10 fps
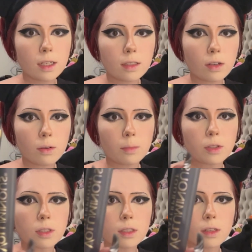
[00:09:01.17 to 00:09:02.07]
to tell you what I'm
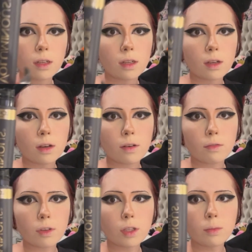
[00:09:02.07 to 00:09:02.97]
using.
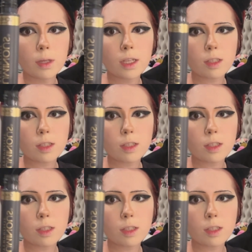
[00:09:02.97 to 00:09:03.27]
Voluminous